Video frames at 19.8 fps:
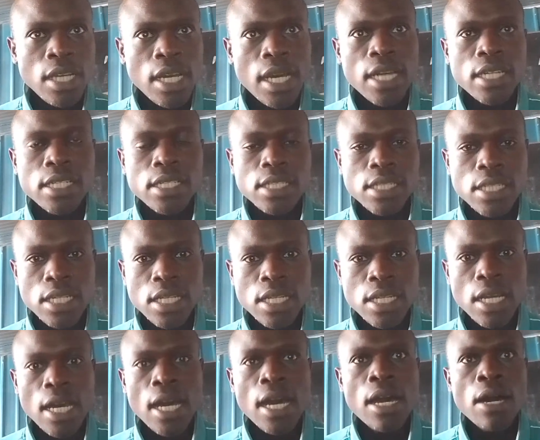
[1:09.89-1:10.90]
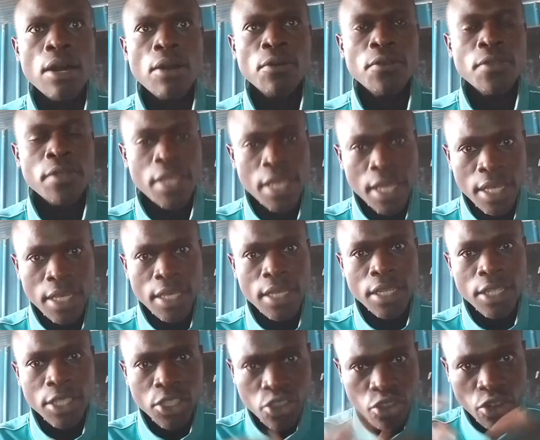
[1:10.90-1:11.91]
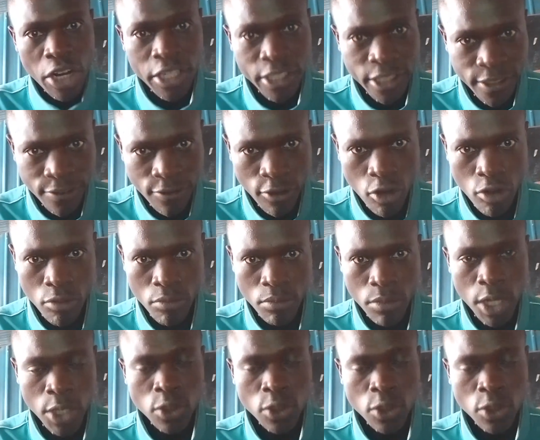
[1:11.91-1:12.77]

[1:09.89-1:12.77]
and see how they transform.